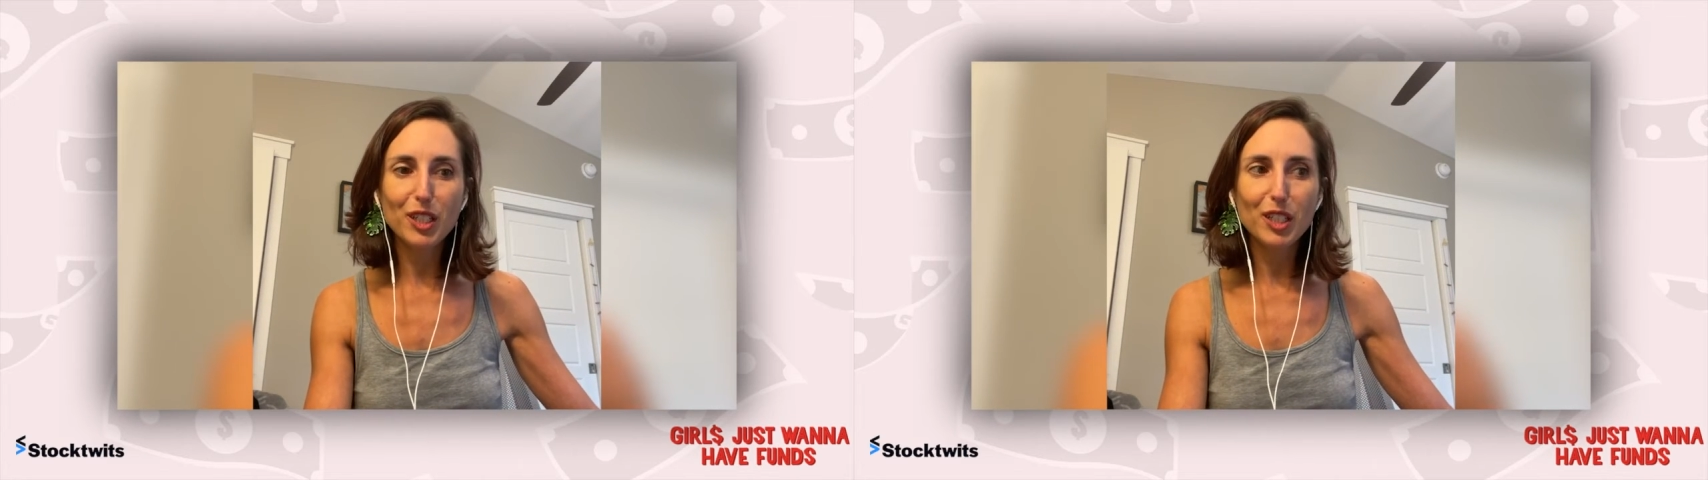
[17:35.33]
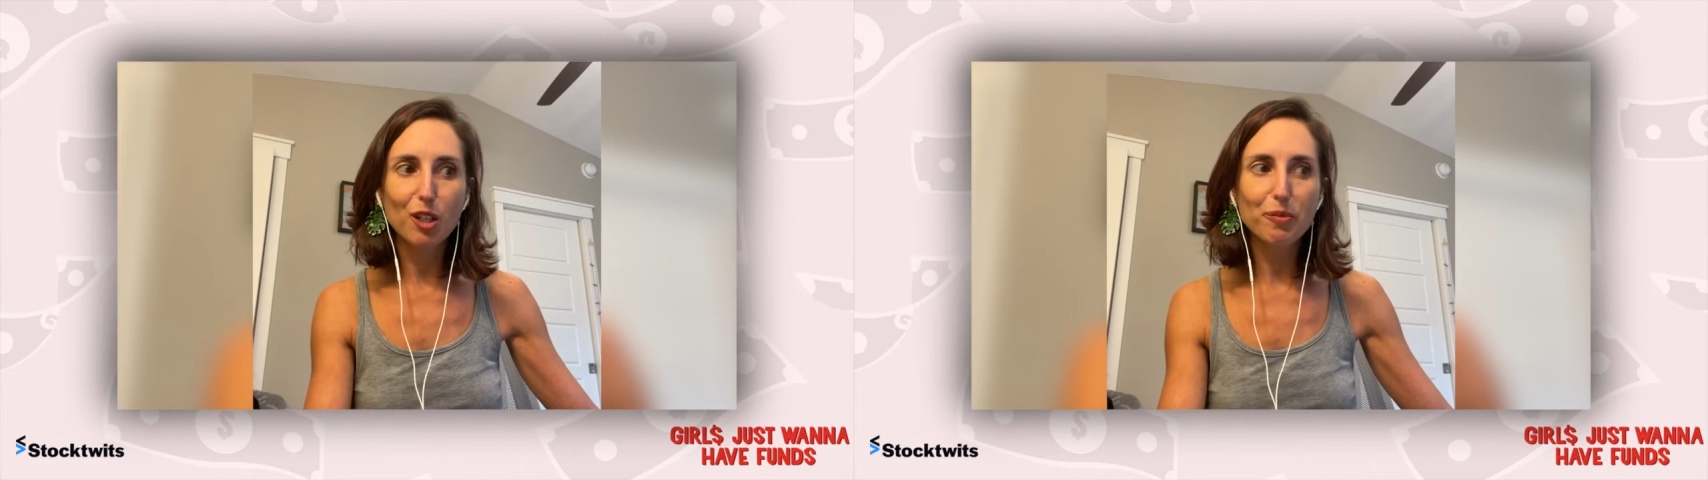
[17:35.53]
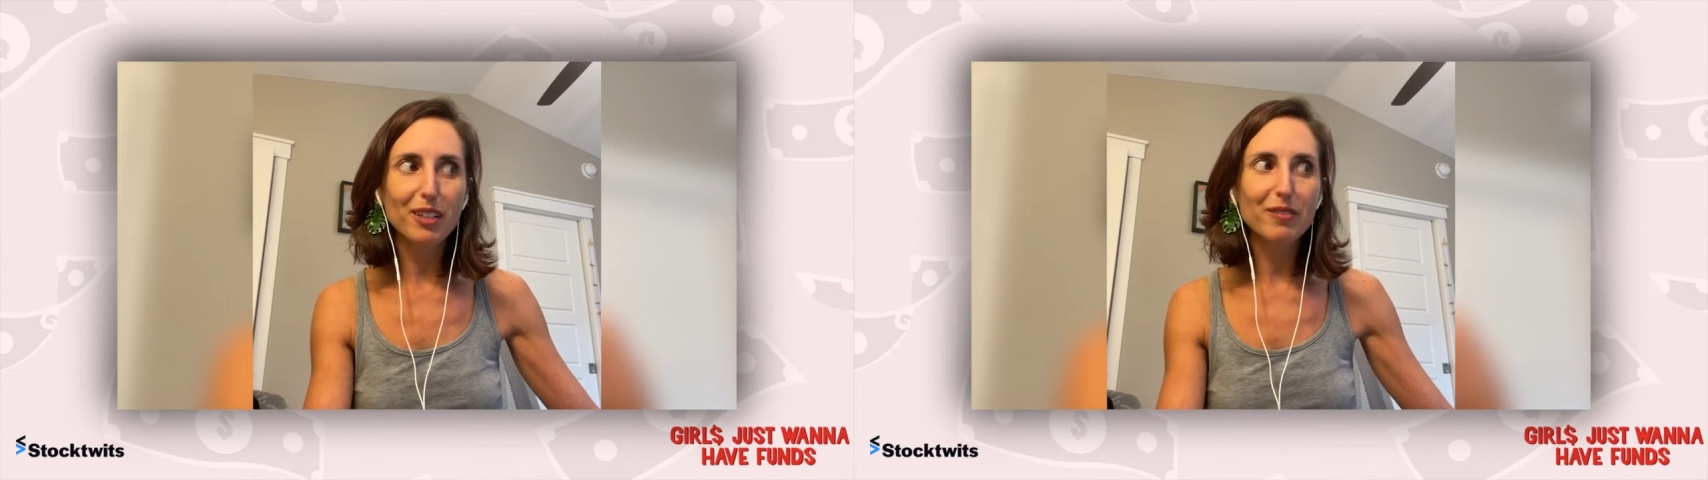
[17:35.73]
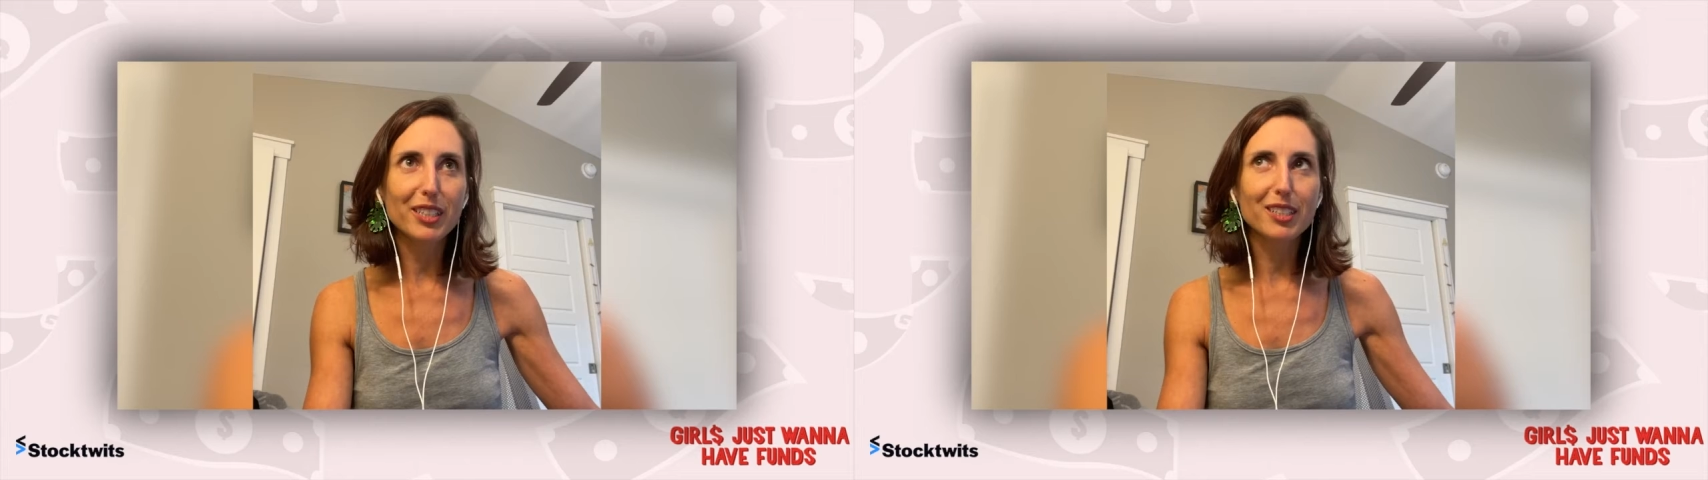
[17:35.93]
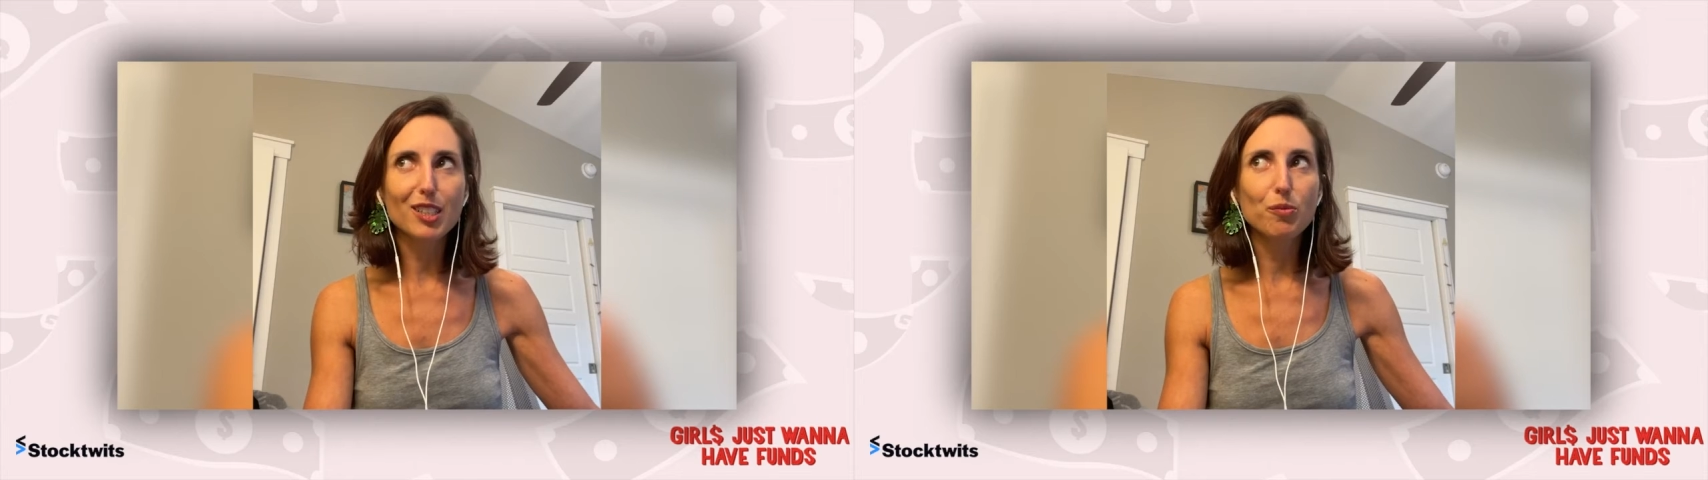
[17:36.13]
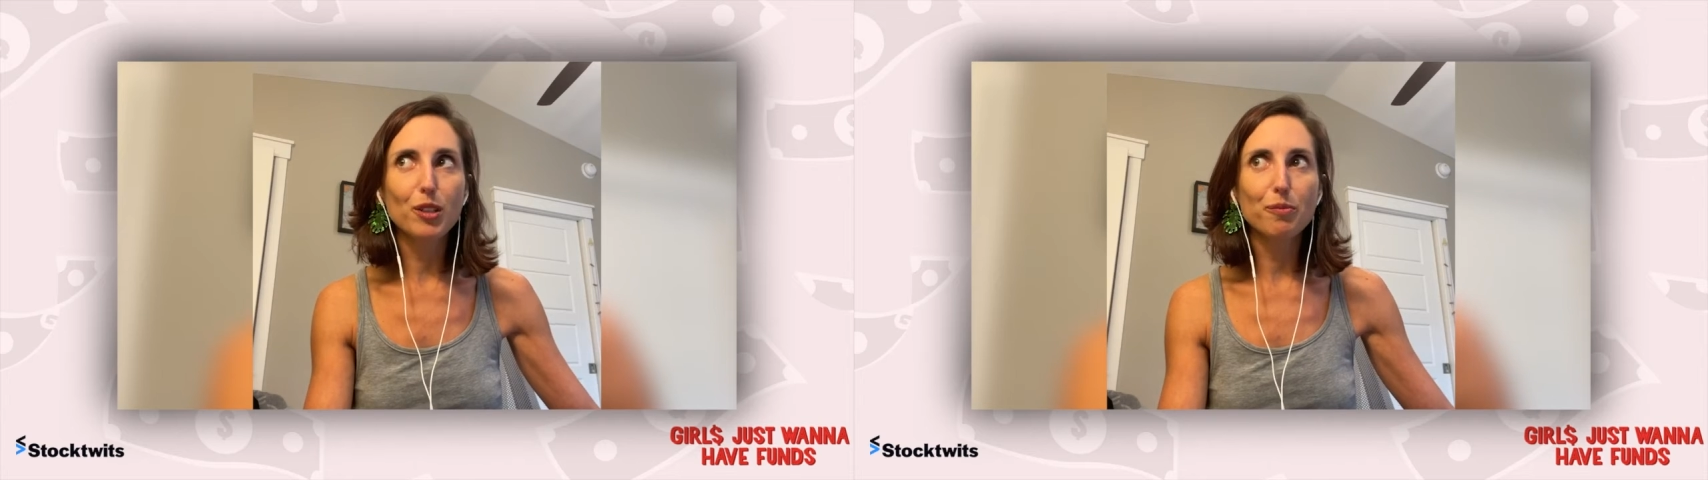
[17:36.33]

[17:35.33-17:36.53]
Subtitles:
nonprofit as a small